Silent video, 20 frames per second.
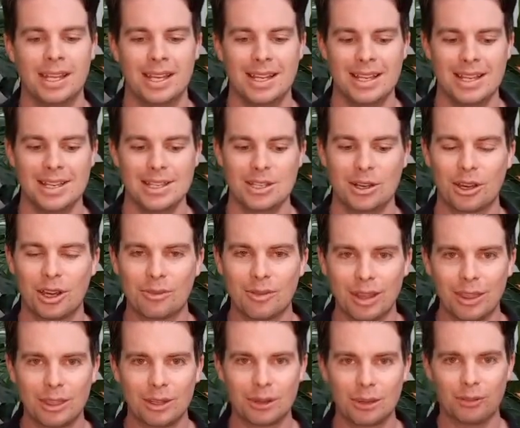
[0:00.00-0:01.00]
So I'm going to run
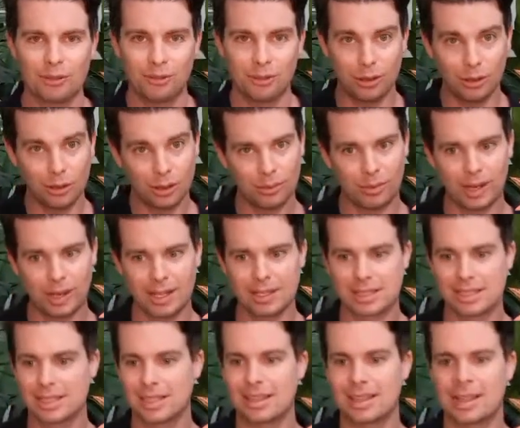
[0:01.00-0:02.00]
through a few of the ones
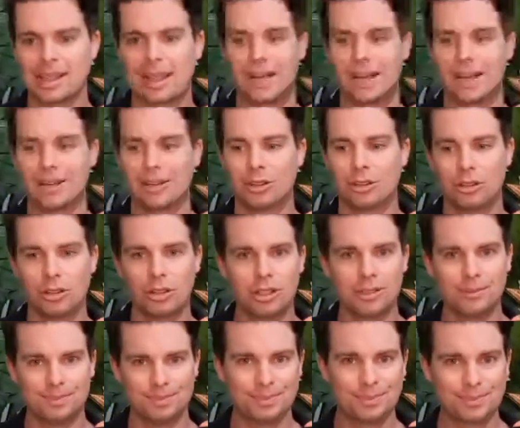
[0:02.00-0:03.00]
that are good.
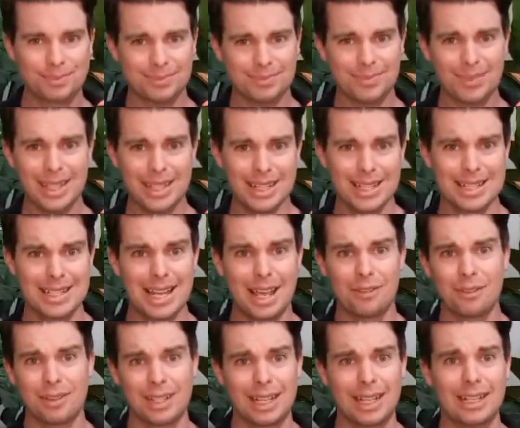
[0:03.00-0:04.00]
There's
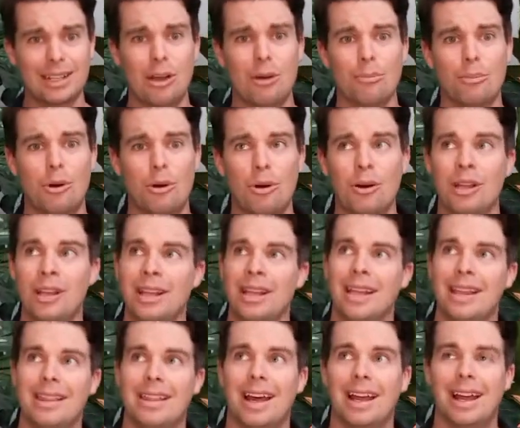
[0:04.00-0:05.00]
definitely a lot more
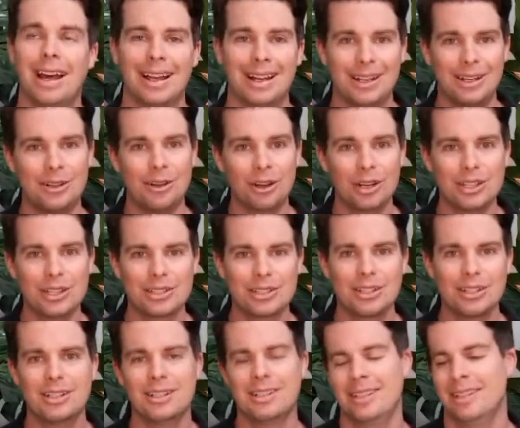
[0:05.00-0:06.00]
that are not as good.
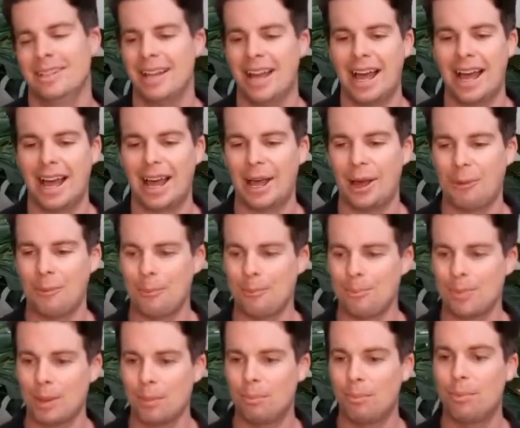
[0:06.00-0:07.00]

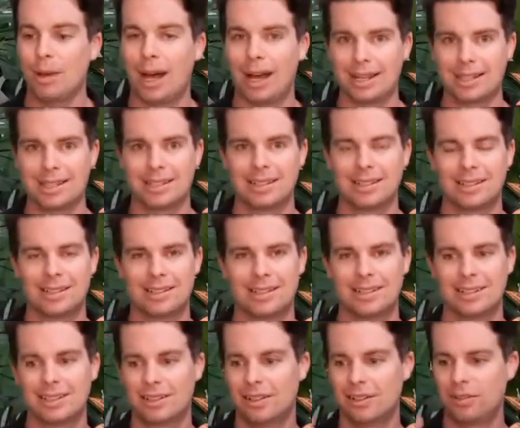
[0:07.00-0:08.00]
But
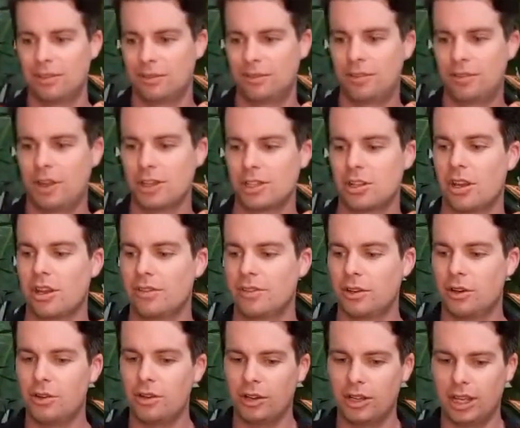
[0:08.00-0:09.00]
first,
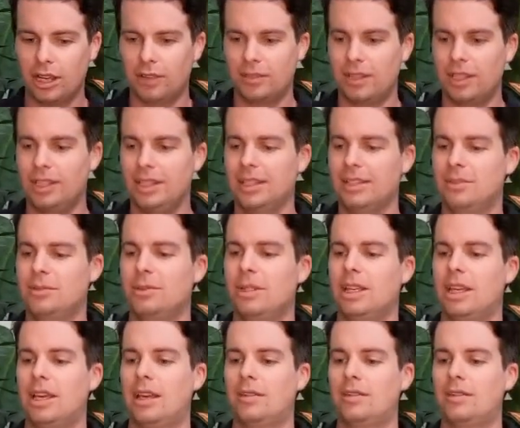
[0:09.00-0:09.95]
over here, we have